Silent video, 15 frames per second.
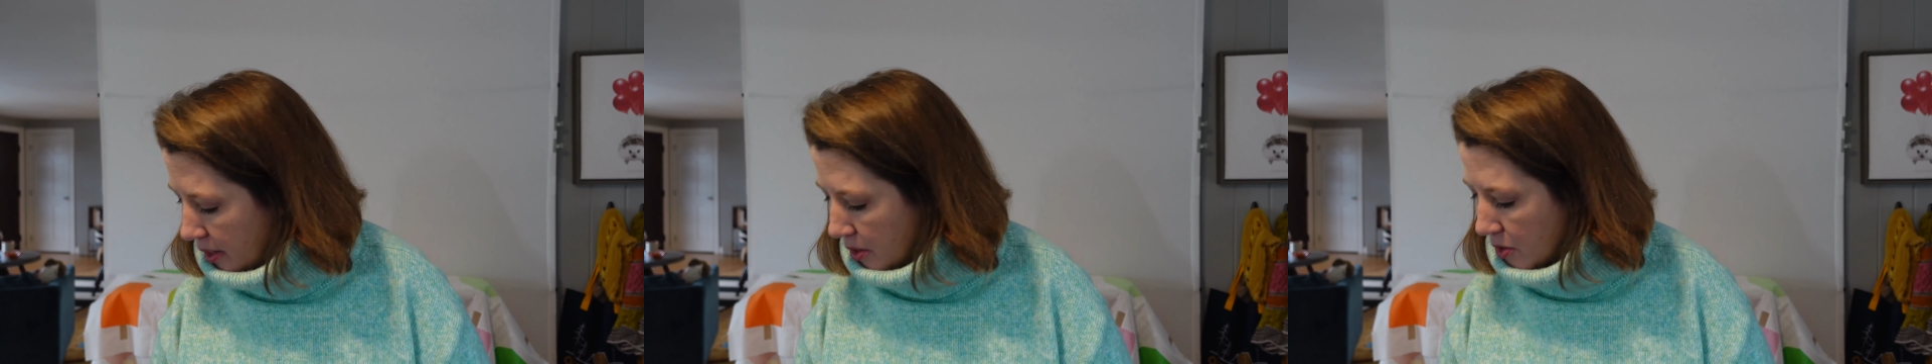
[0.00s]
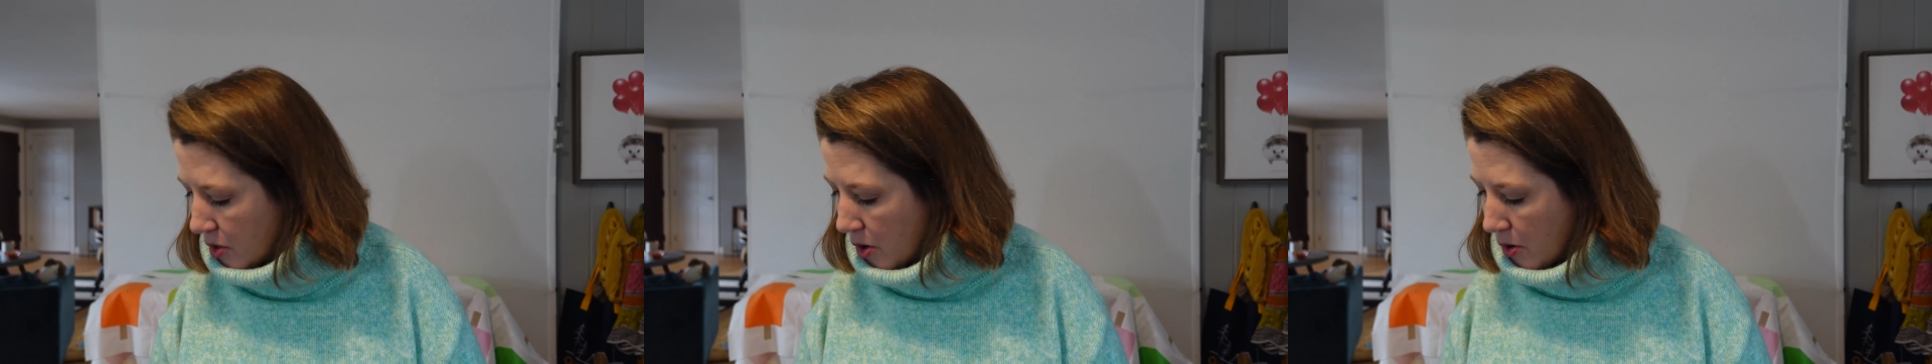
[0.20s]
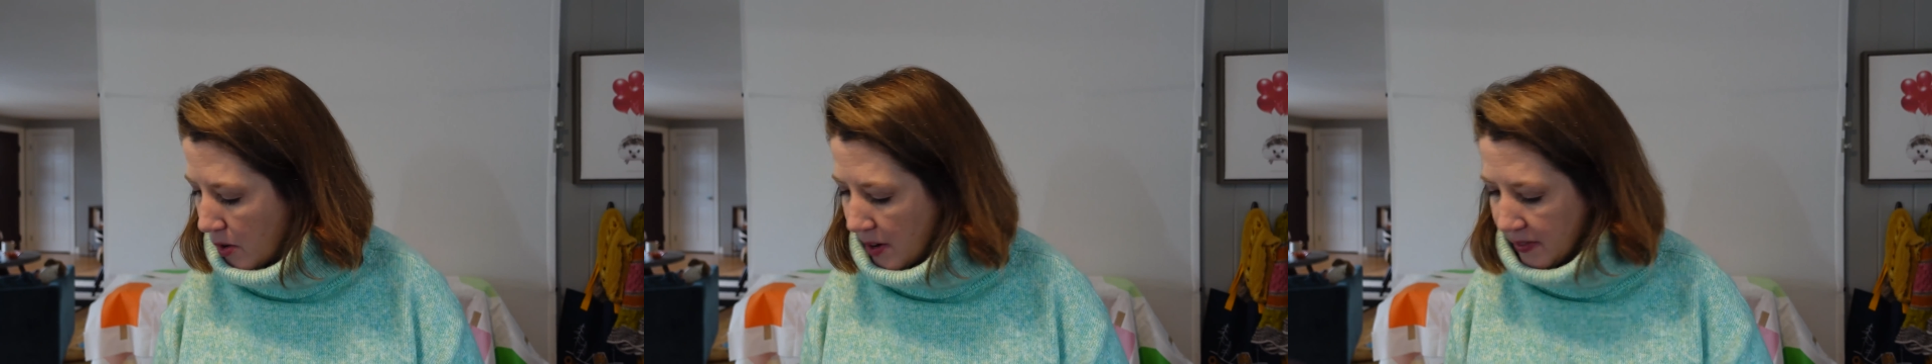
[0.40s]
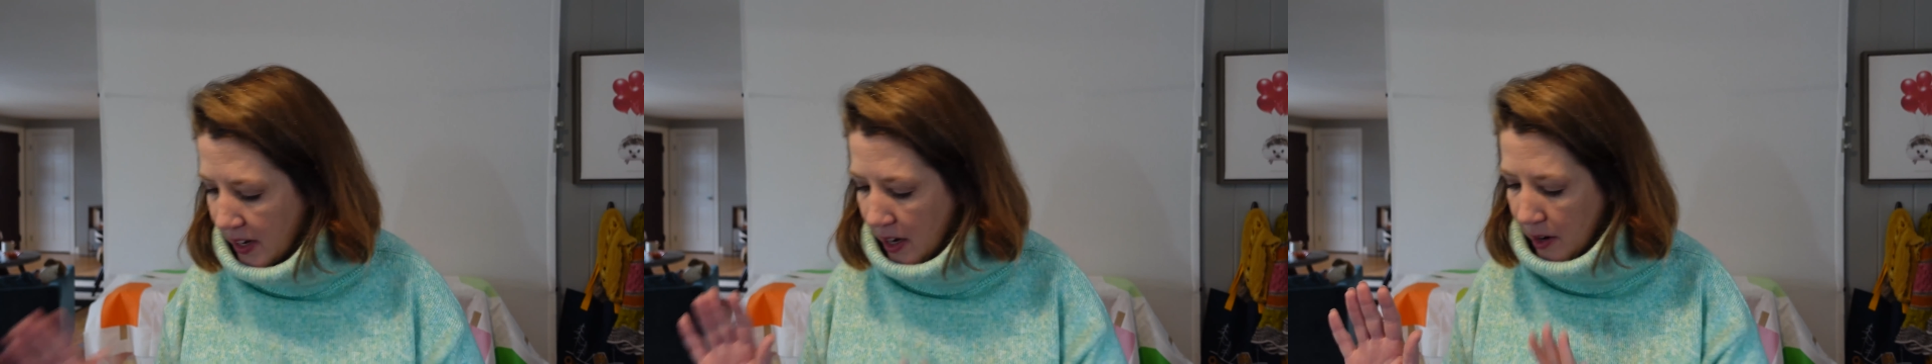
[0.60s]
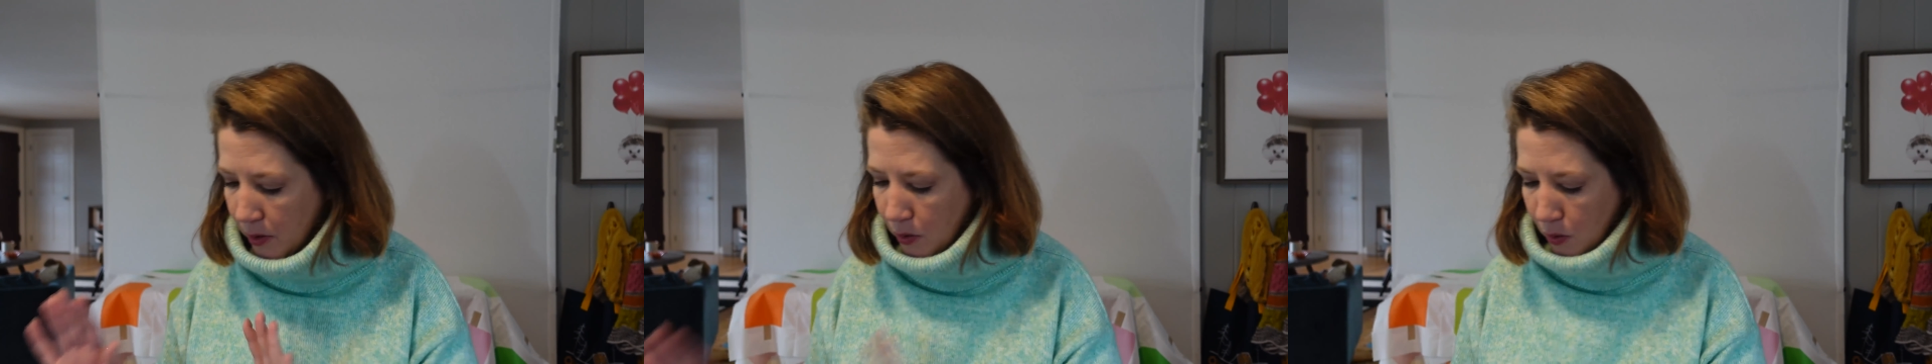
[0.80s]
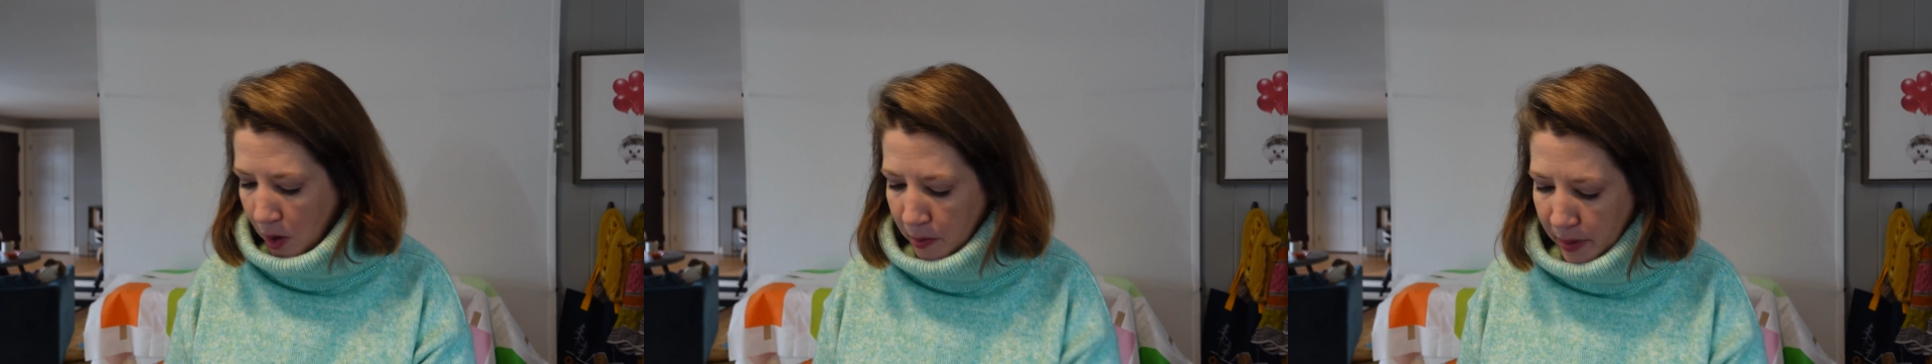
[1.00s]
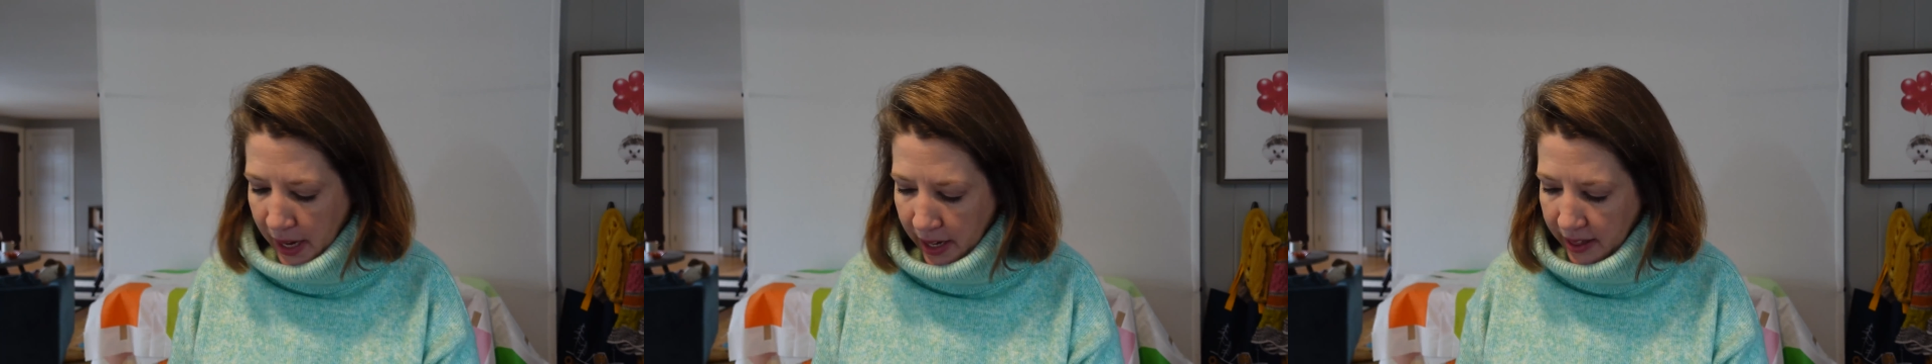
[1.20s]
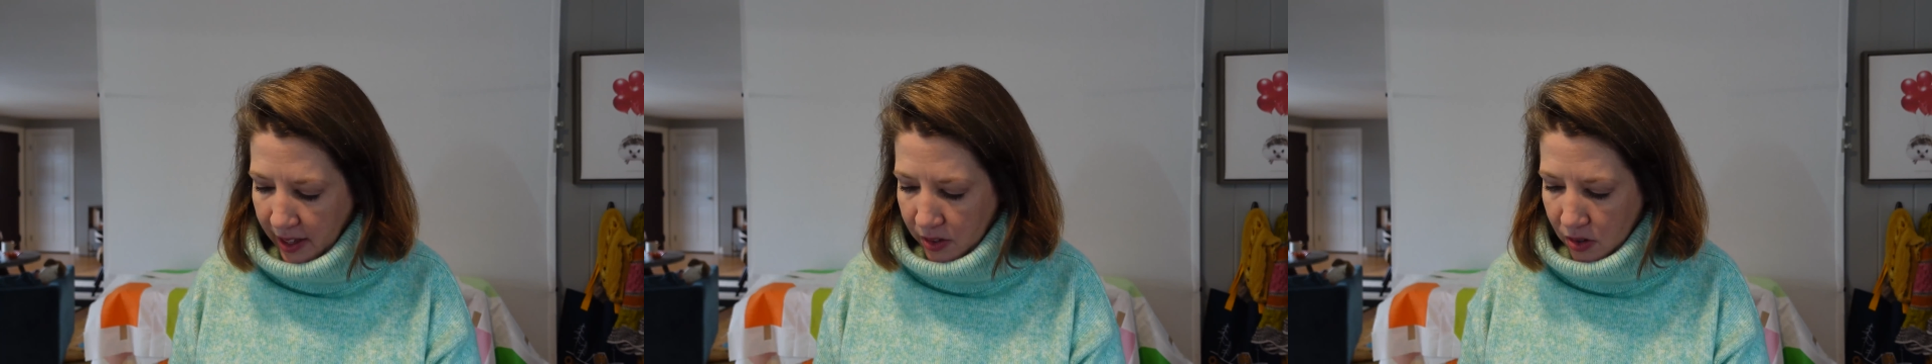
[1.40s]
So I've got one
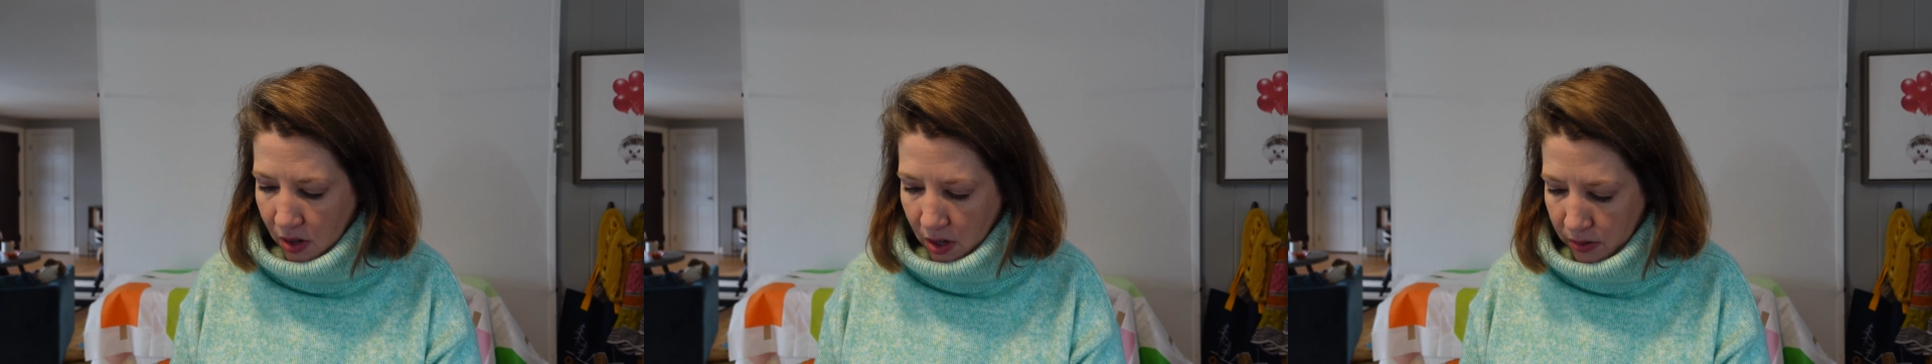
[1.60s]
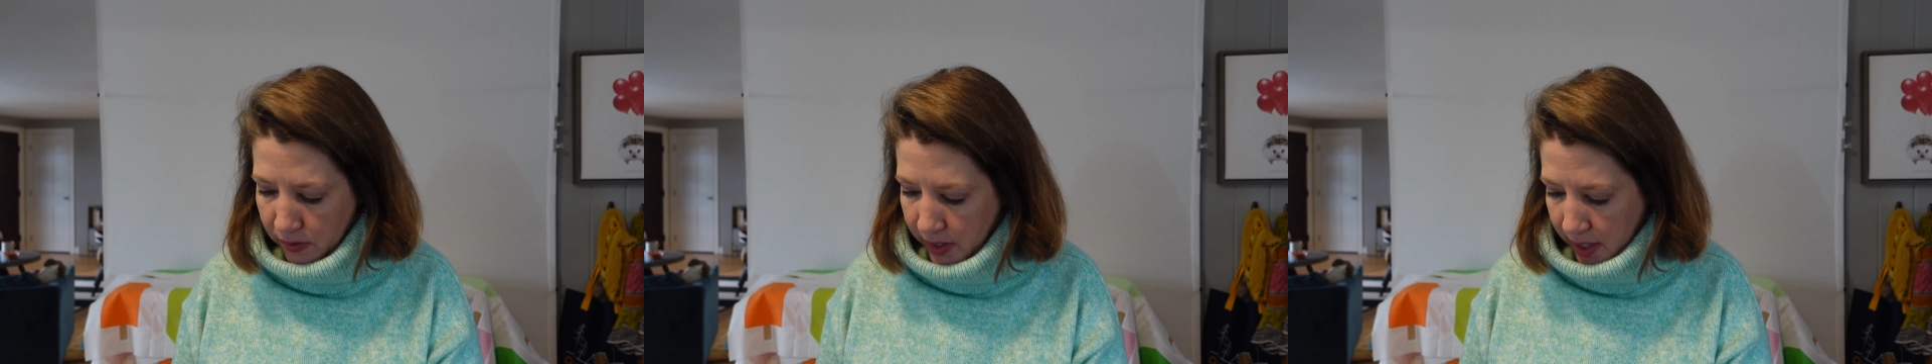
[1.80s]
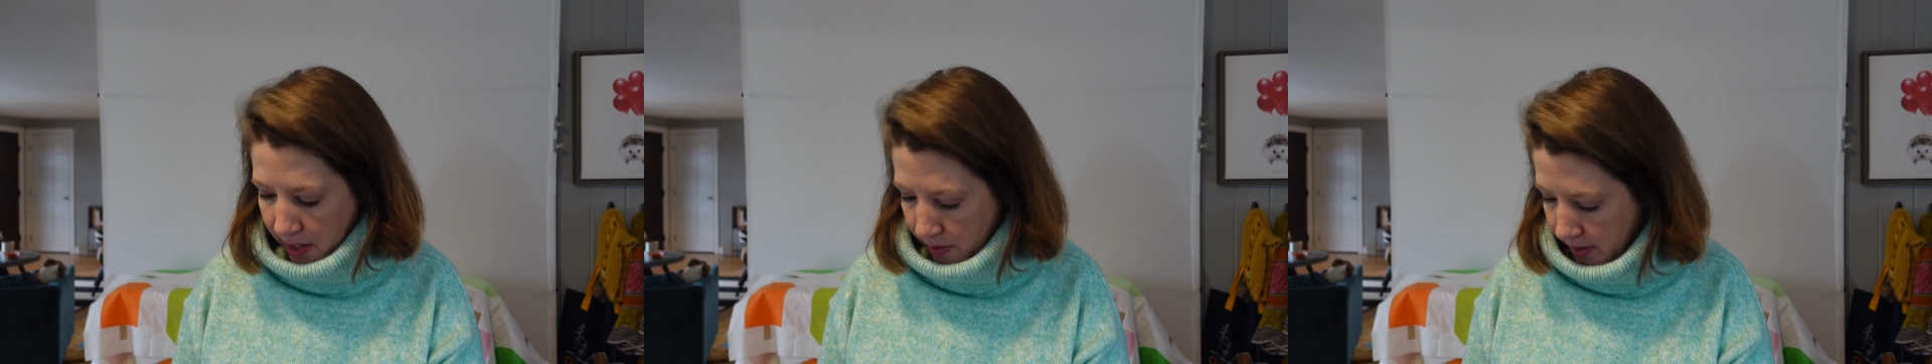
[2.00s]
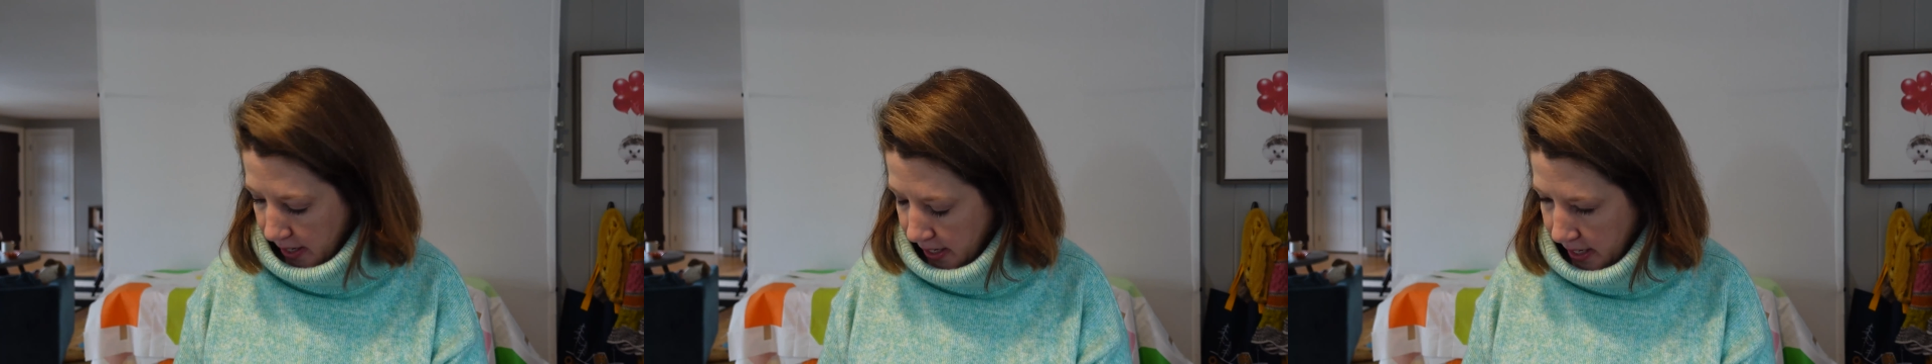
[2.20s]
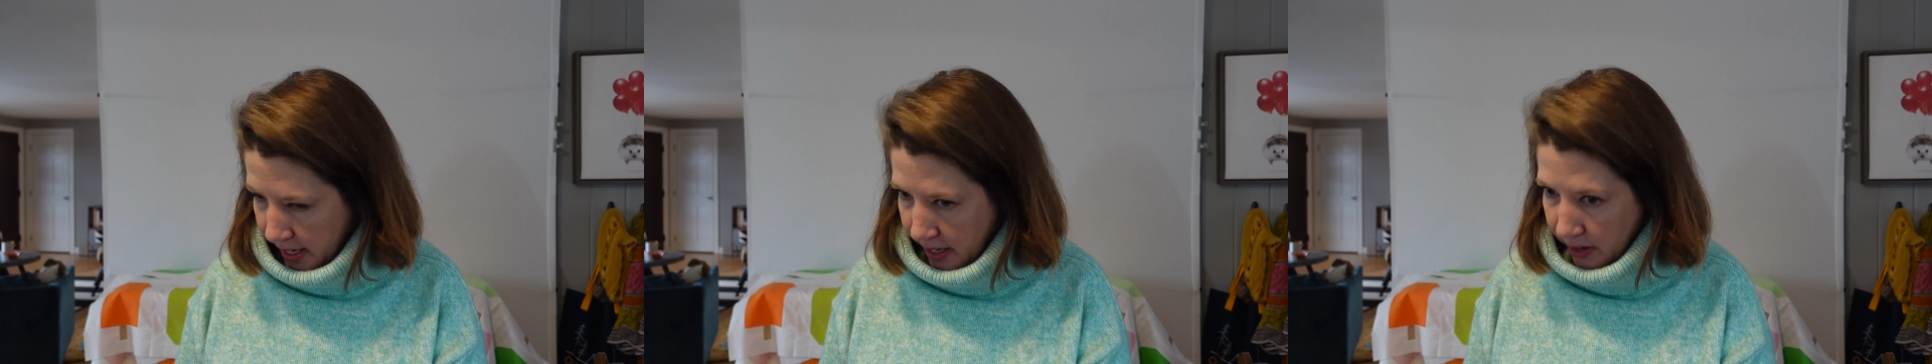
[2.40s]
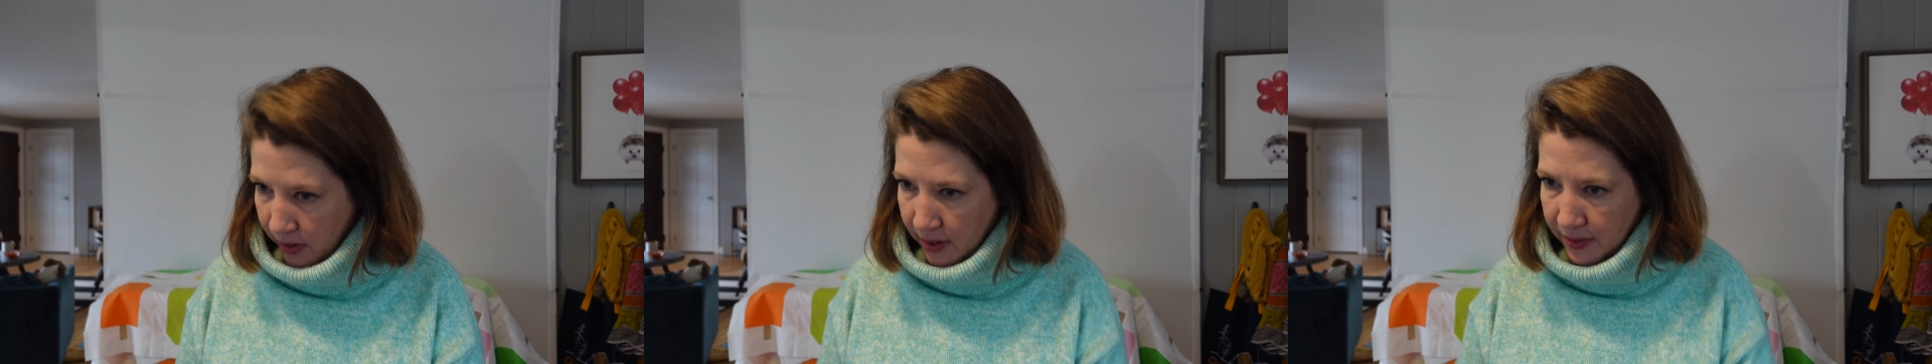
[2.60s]
bag that's all wreath right now.